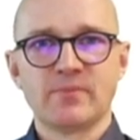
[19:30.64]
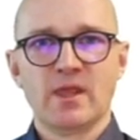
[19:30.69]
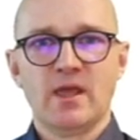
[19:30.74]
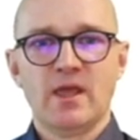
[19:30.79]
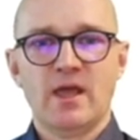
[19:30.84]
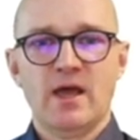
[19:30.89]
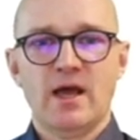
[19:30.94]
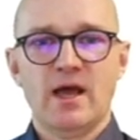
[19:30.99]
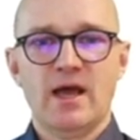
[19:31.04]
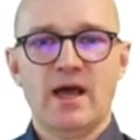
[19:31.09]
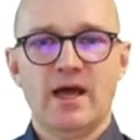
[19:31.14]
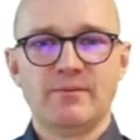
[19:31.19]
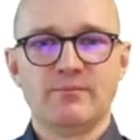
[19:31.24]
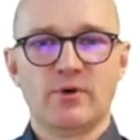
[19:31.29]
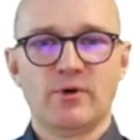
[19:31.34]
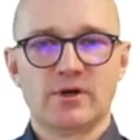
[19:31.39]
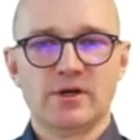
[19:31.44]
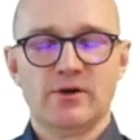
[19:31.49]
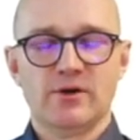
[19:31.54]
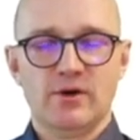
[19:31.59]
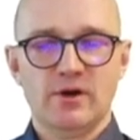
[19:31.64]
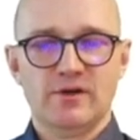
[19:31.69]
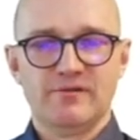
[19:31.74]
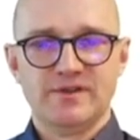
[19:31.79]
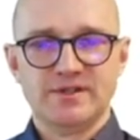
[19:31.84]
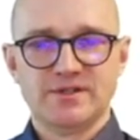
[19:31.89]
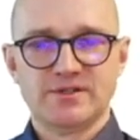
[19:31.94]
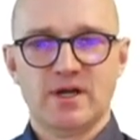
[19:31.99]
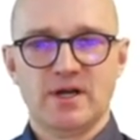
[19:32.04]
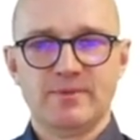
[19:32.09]
and modeled all of this
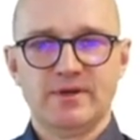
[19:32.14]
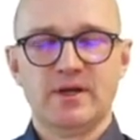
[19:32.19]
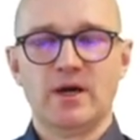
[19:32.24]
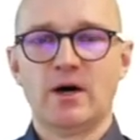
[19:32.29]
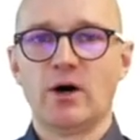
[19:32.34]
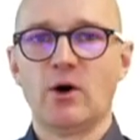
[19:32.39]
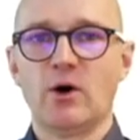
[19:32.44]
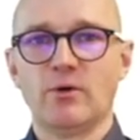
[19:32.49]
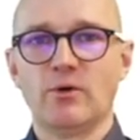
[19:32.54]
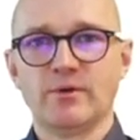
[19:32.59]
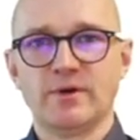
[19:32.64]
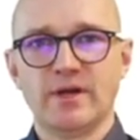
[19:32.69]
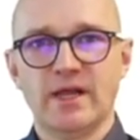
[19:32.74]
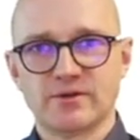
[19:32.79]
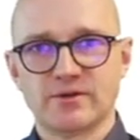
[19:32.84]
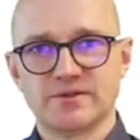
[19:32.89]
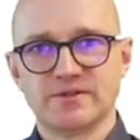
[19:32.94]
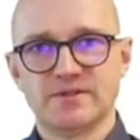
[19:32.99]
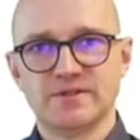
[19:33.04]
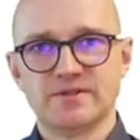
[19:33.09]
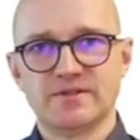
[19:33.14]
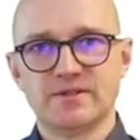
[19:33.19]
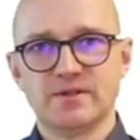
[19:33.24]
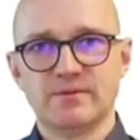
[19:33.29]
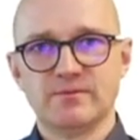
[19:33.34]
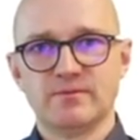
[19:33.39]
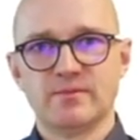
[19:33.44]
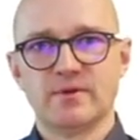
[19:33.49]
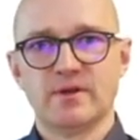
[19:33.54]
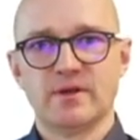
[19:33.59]
up in our own ecosystem
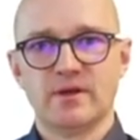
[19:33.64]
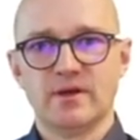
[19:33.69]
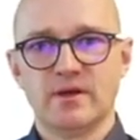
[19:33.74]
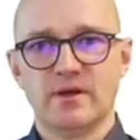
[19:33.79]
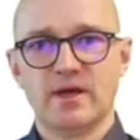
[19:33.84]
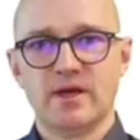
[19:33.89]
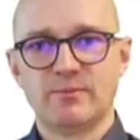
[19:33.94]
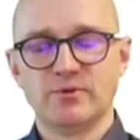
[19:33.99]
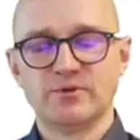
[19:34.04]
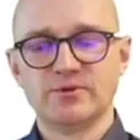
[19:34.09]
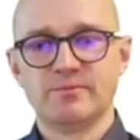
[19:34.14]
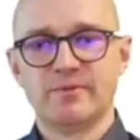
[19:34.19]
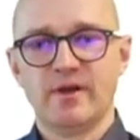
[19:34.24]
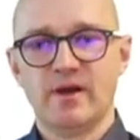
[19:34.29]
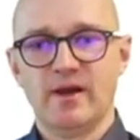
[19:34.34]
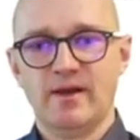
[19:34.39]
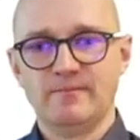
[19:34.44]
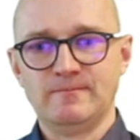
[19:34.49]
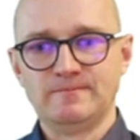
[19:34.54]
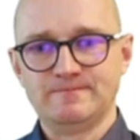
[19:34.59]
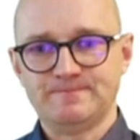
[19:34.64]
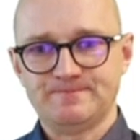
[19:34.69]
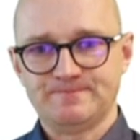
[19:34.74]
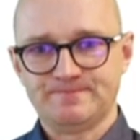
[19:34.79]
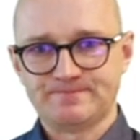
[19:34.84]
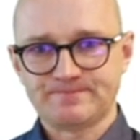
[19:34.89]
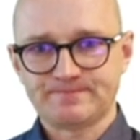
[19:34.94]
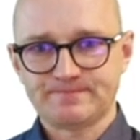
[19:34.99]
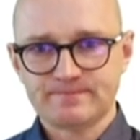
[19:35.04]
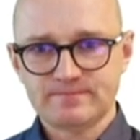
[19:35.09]
at Boost PLM
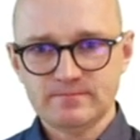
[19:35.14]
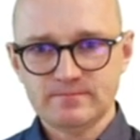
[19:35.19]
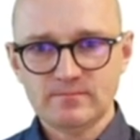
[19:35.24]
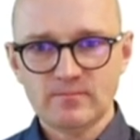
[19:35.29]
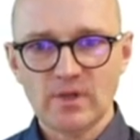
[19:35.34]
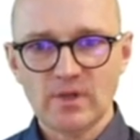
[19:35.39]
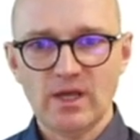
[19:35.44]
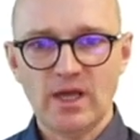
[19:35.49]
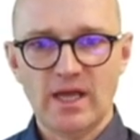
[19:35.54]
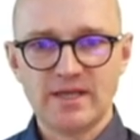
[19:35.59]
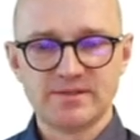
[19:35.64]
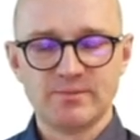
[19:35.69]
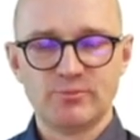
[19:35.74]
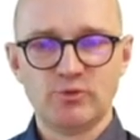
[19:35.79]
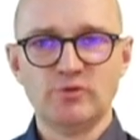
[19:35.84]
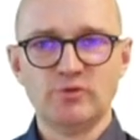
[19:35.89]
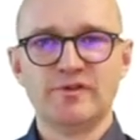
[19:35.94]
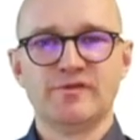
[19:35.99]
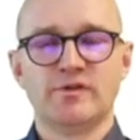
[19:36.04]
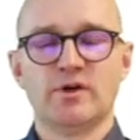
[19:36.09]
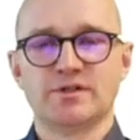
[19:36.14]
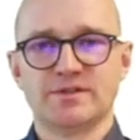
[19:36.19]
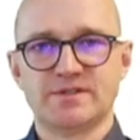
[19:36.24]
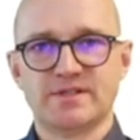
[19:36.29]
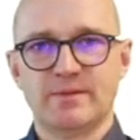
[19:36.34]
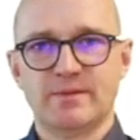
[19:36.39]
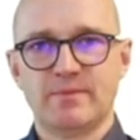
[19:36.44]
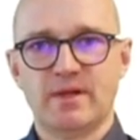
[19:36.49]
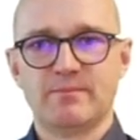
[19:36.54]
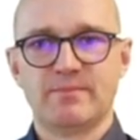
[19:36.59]
as a proof of
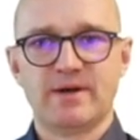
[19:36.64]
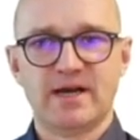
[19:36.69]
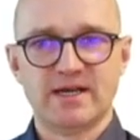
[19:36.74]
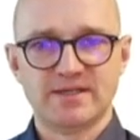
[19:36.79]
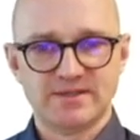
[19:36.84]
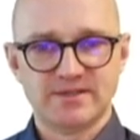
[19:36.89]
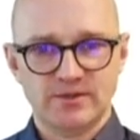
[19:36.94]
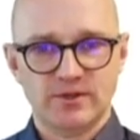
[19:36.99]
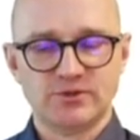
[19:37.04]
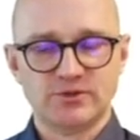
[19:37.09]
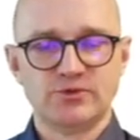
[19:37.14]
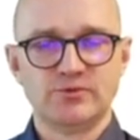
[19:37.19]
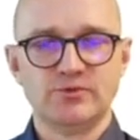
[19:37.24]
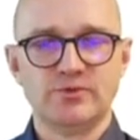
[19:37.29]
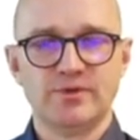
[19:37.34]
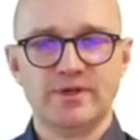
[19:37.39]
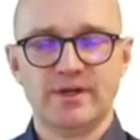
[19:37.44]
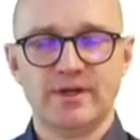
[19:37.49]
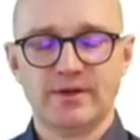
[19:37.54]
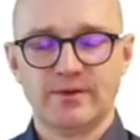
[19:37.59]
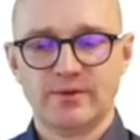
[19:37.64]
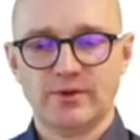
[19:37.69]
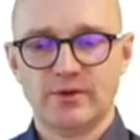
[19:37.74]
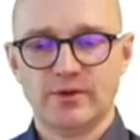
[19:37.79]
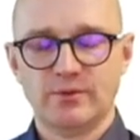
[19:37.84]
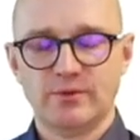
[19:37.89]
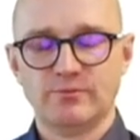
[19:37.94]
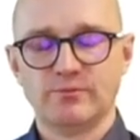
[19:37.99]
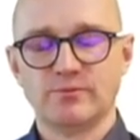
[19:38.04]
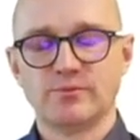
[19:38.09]
concept, and passed it on to
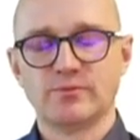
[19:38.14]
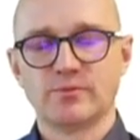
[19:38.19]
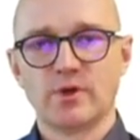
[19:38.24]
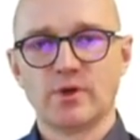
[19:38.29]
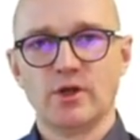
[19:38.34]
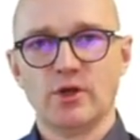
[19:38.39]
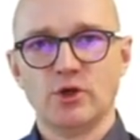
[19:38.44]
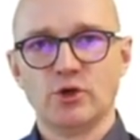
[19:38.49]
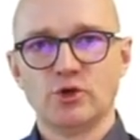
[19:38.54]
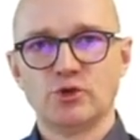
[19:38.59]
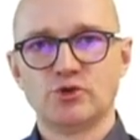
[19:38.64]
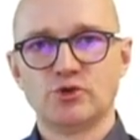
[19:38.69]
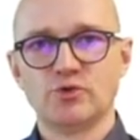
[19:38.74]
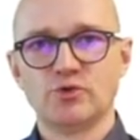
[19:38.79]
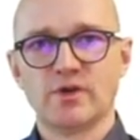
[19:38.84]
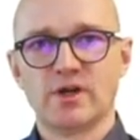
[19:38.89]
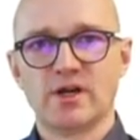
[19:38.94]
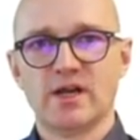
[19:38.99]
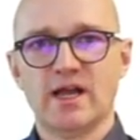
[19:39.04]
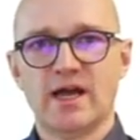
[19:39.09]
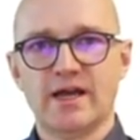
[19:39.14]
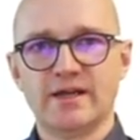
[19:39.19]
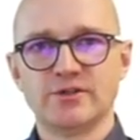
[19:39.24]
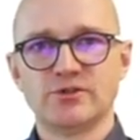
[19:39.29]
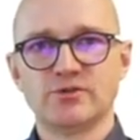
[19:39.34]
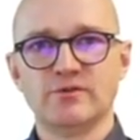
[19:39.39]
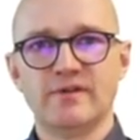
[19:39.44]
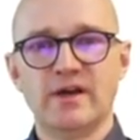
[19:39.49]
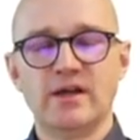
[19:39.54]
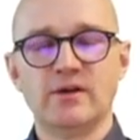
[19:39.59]
the client to
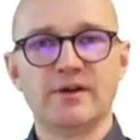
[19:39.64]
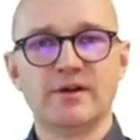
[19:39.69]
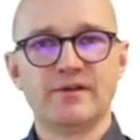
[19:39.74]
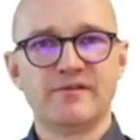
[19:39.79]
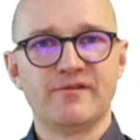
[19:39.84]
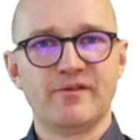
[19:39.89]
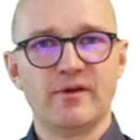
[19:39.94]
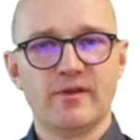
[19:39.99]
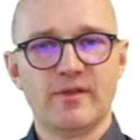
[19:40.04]
evaluate further.